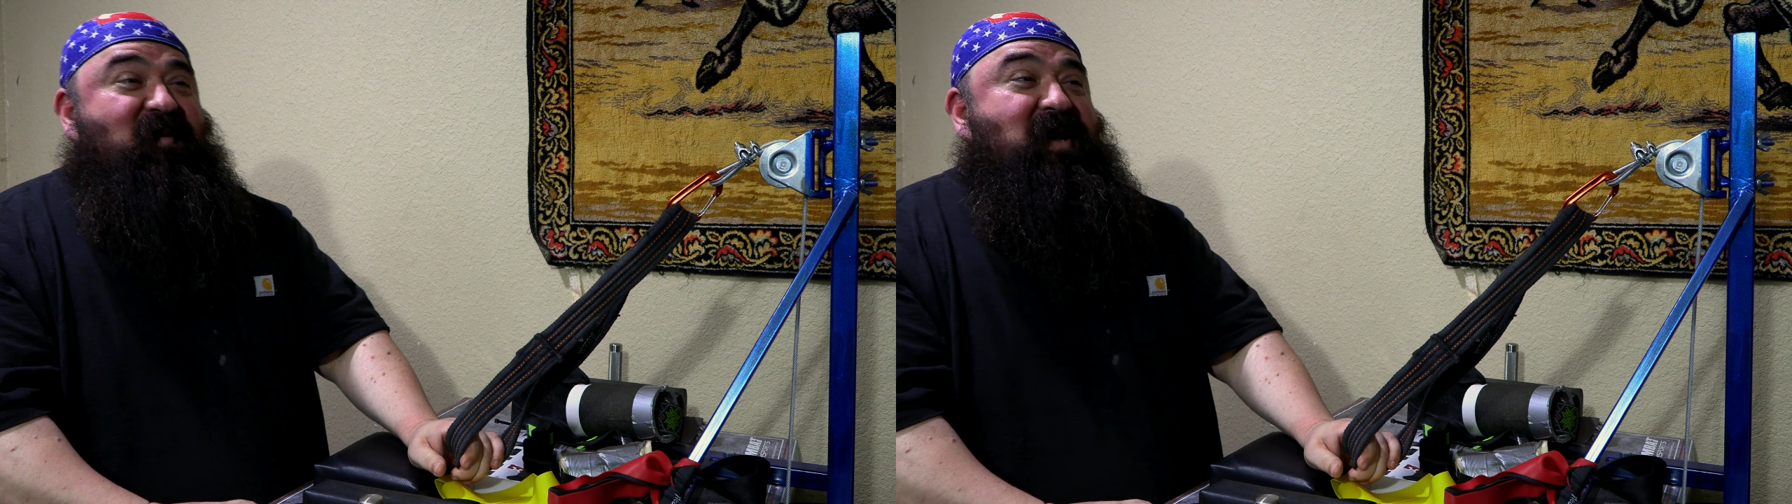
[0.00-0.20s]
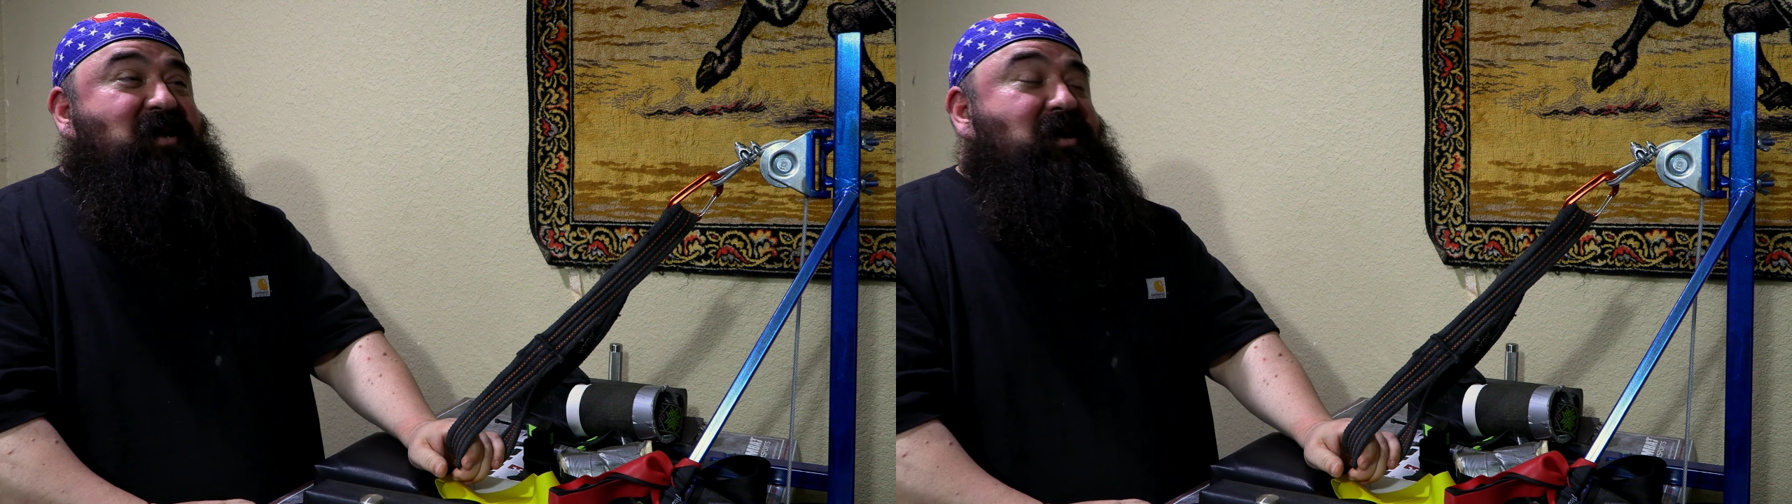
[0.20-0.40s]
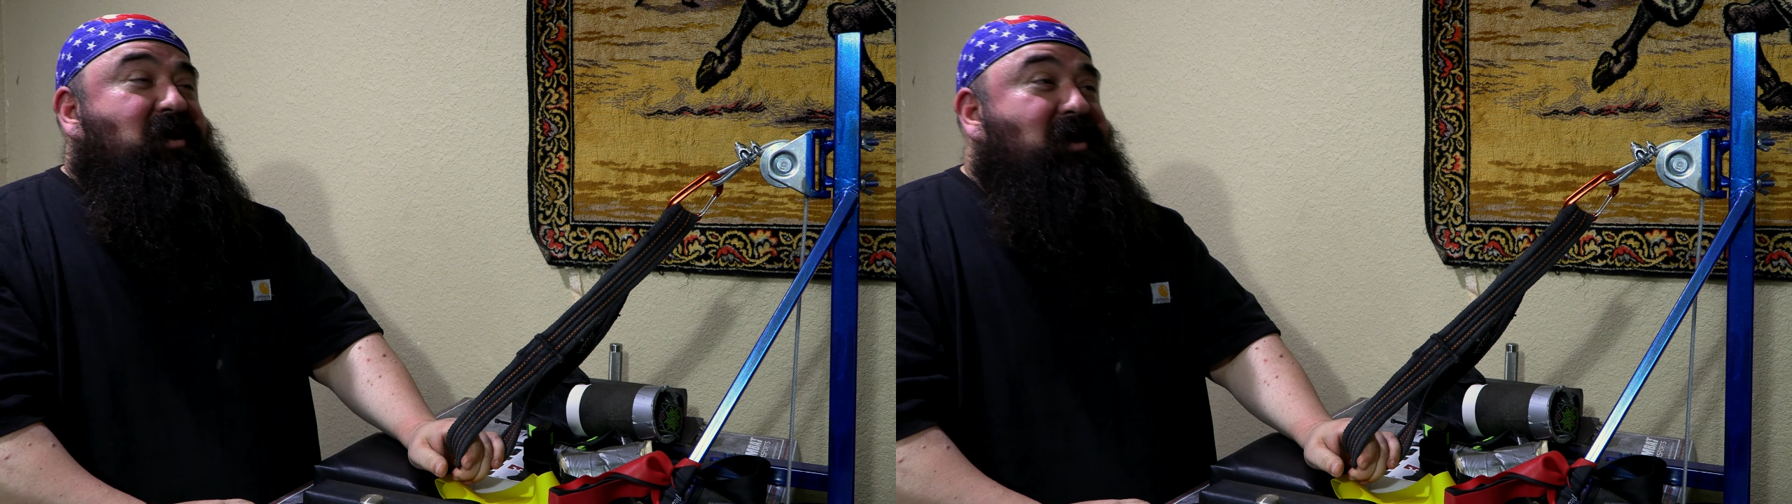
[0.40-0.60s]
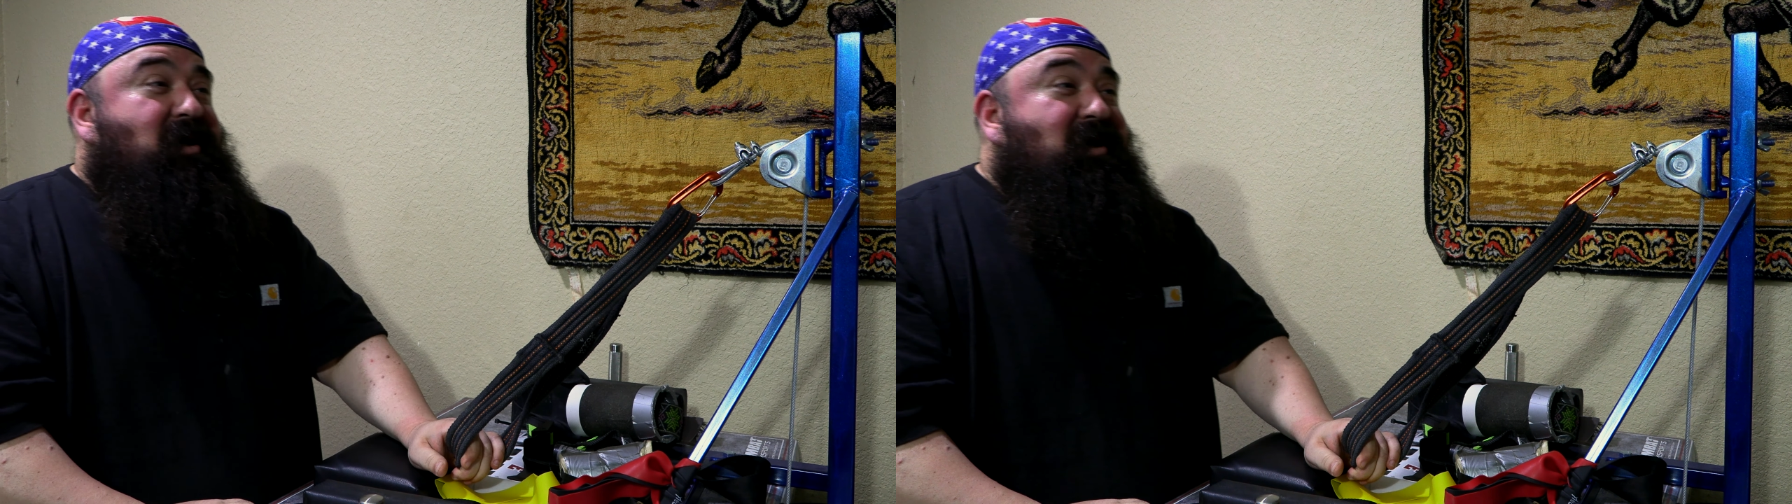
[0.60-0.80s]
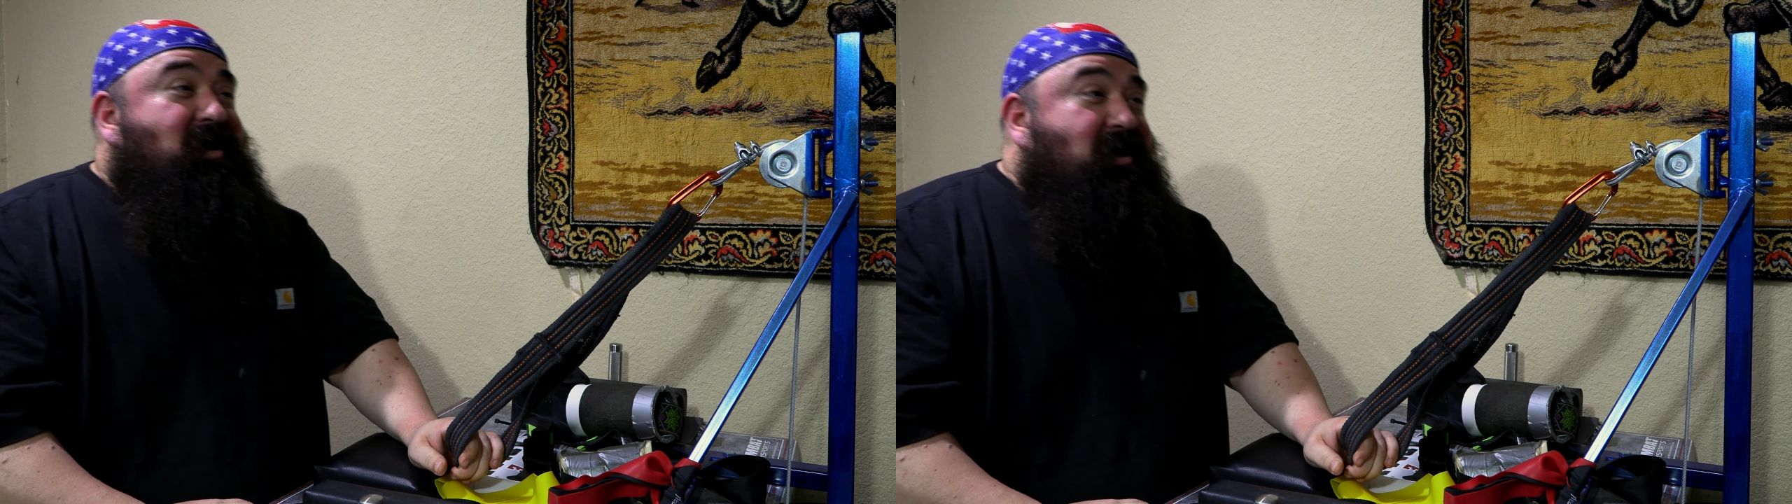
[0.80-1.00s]
face.
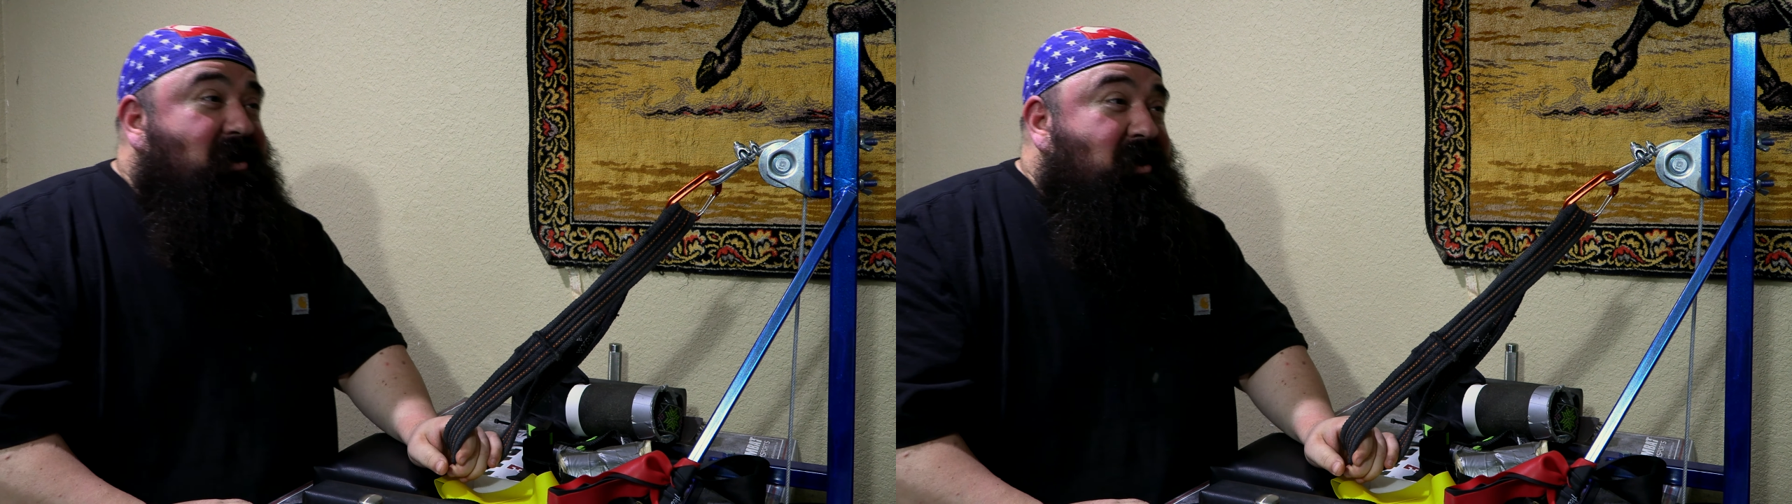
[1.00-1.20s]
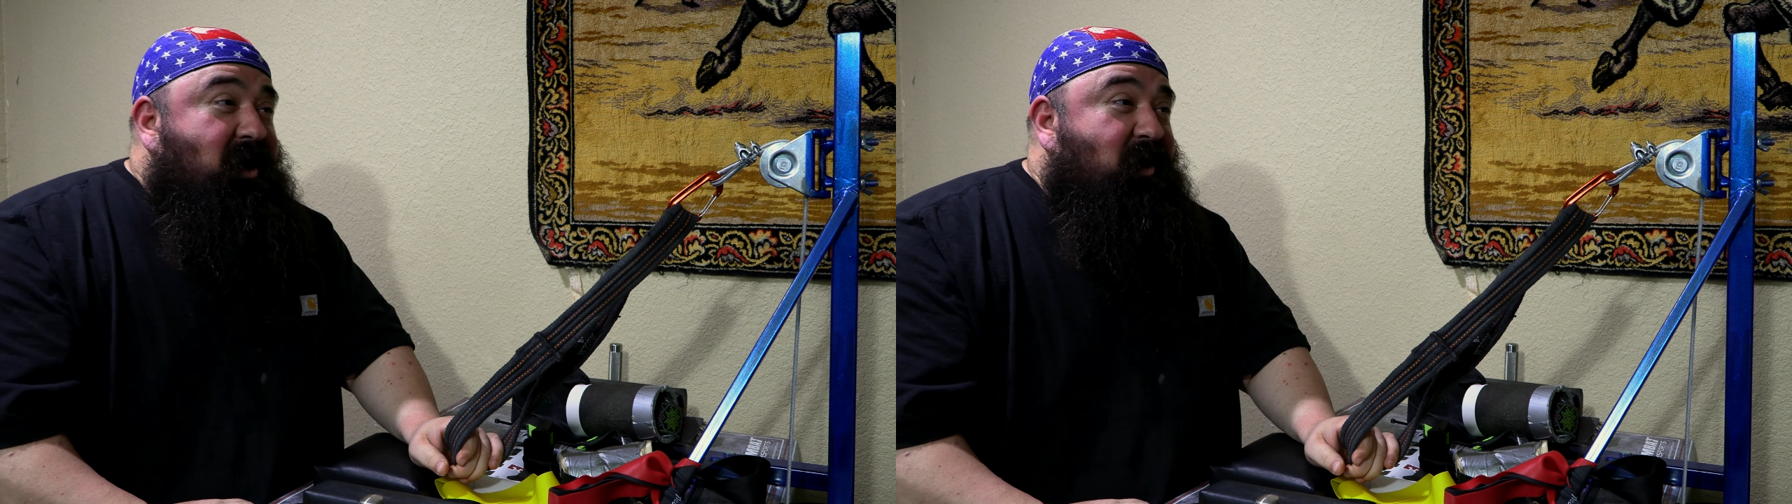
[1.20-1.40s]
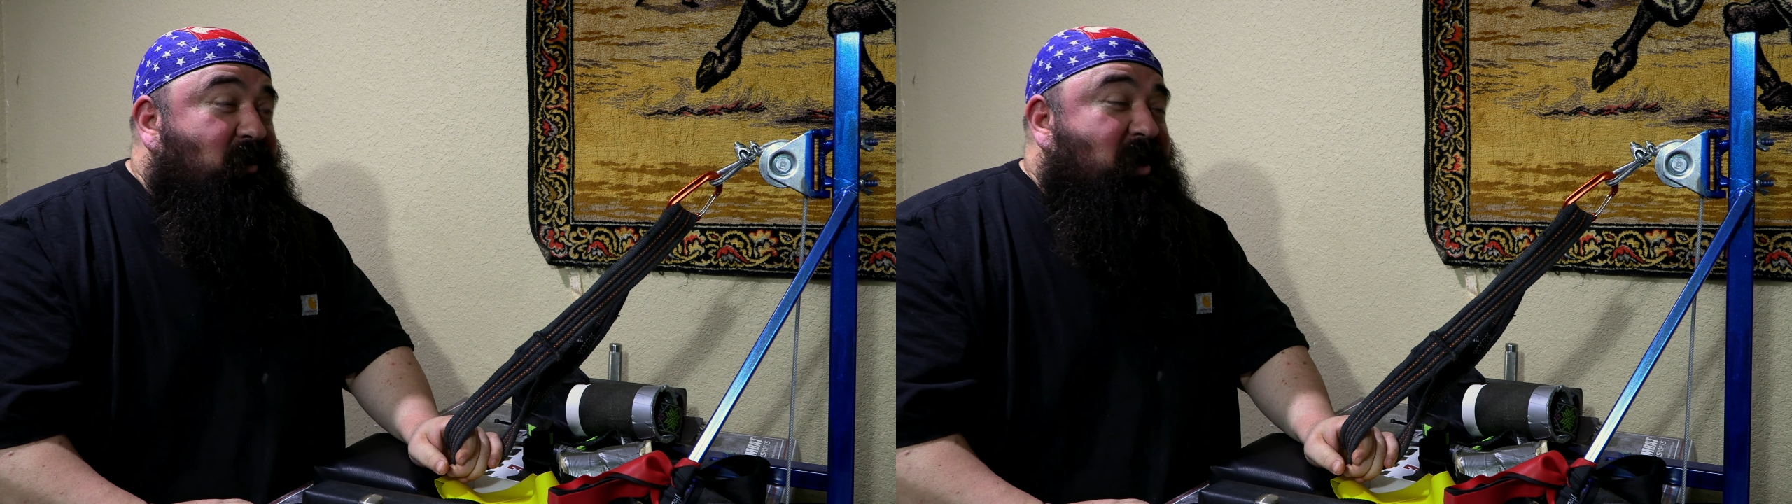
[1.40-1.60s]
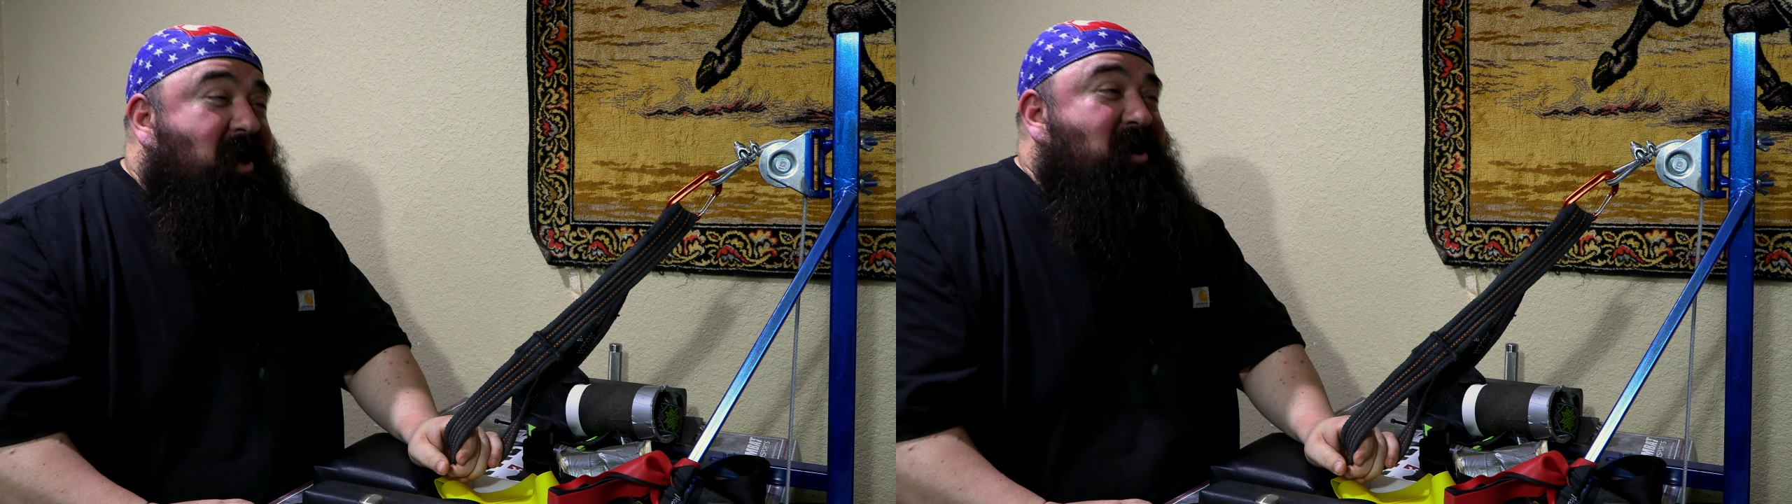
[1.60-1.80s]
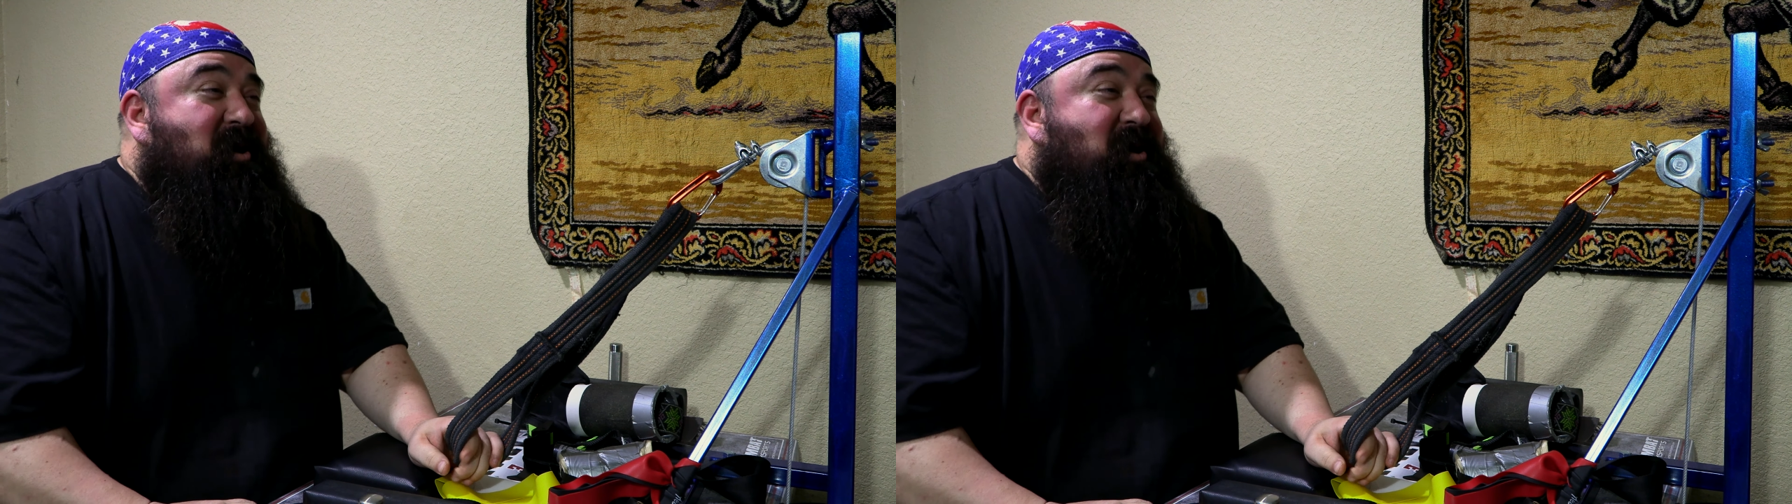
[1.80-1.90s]
And